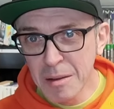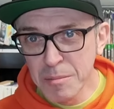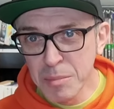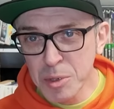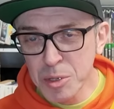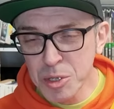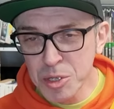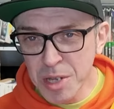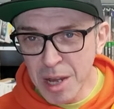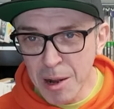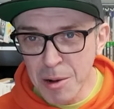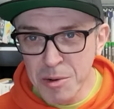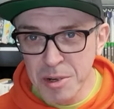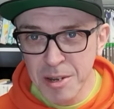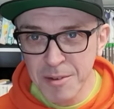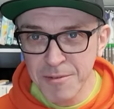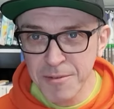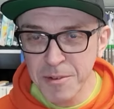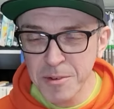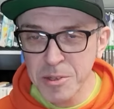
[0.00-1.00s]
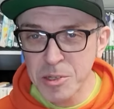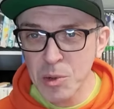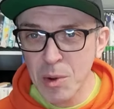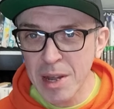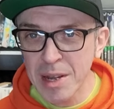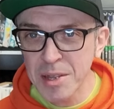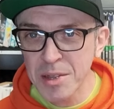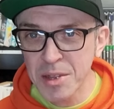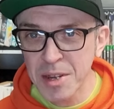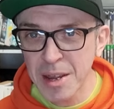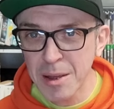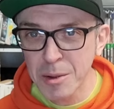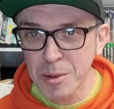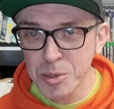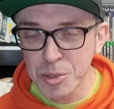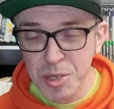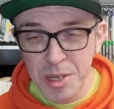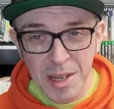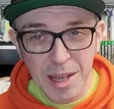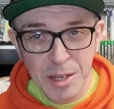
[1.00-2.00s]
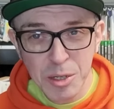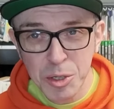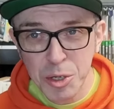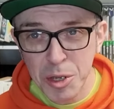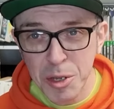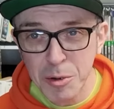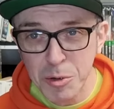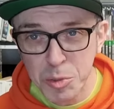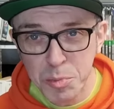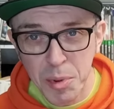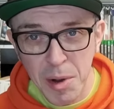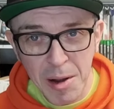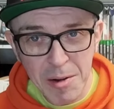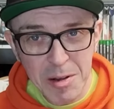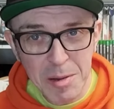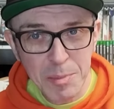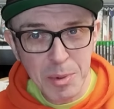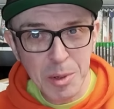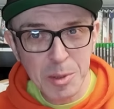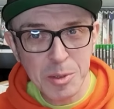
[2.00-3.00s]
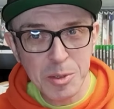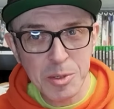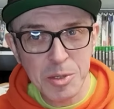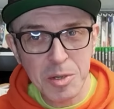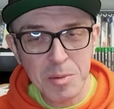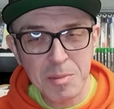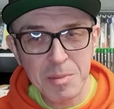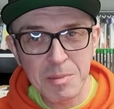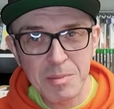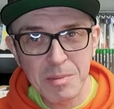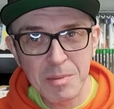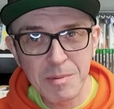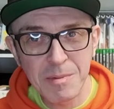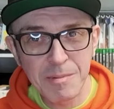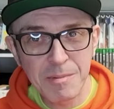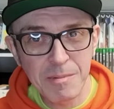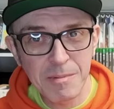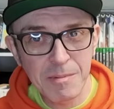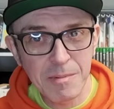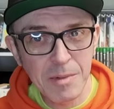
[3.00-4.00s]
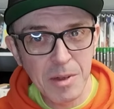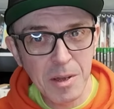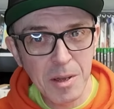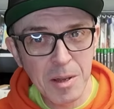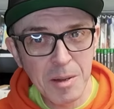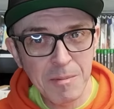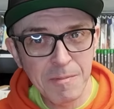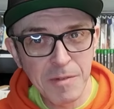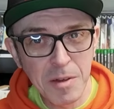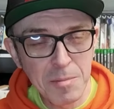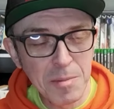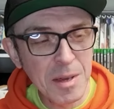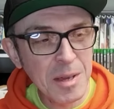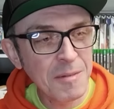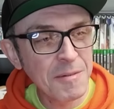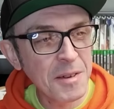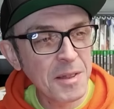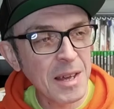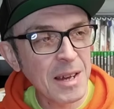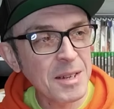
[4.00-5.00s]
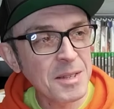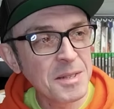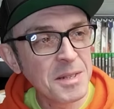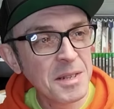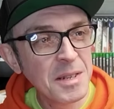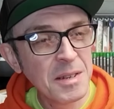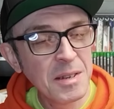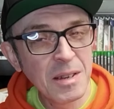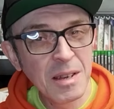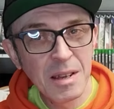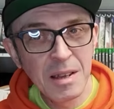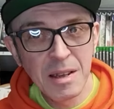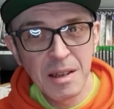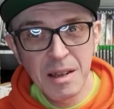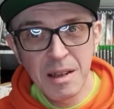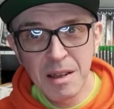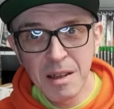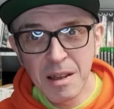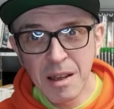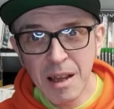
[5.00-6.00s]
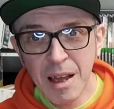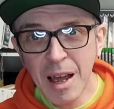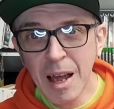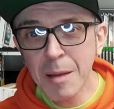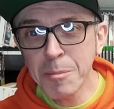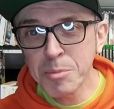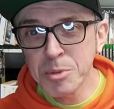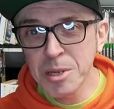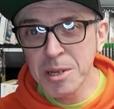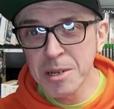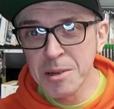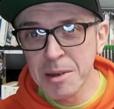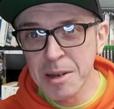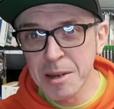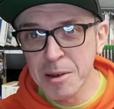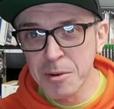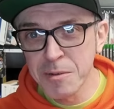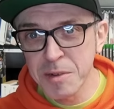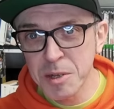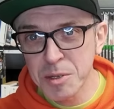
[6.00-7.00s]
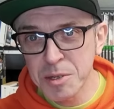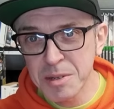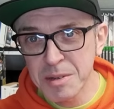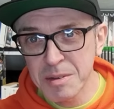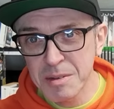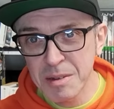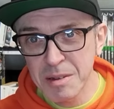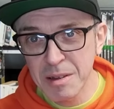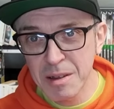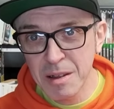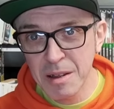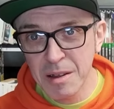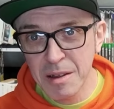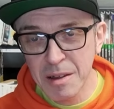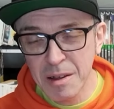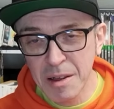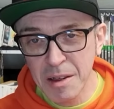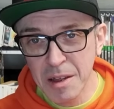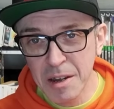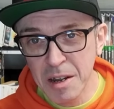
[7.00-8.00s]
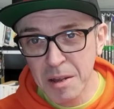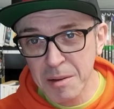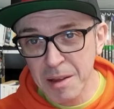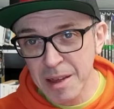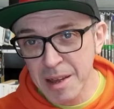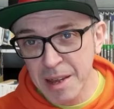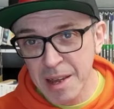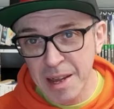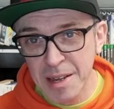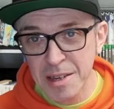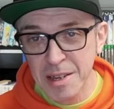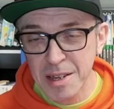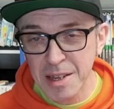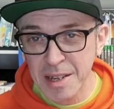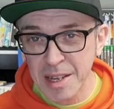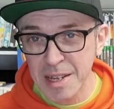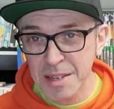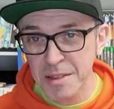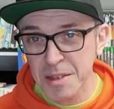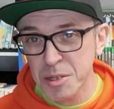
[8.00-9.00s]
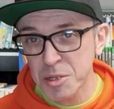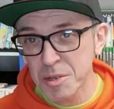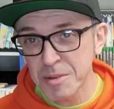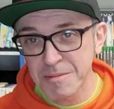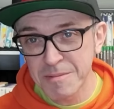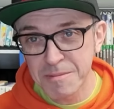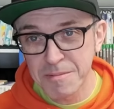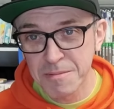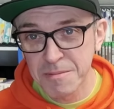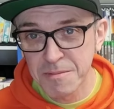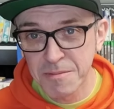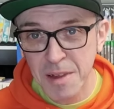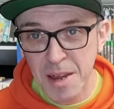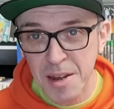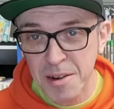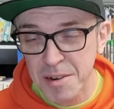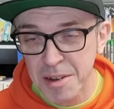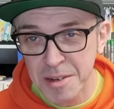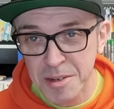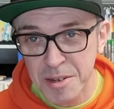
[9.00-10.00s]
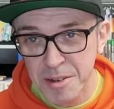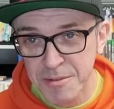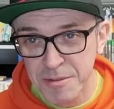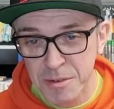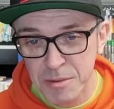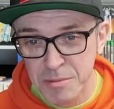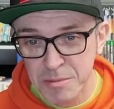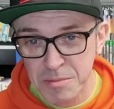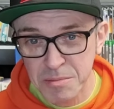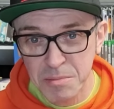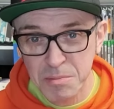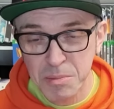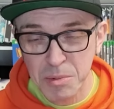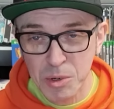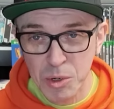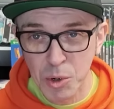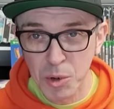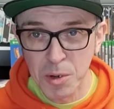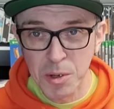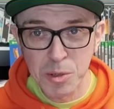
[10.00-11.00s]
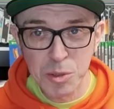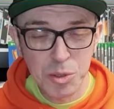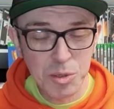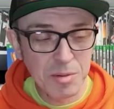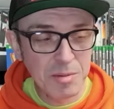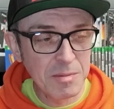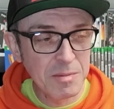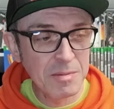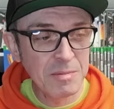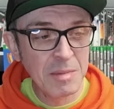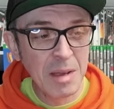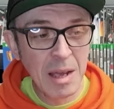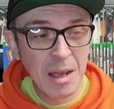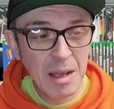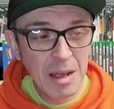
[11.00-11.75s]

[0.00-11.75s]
But so different to anything else. It gets huge brownie points for me for that. Absolutely love it. And again, you can get this in varying different colours and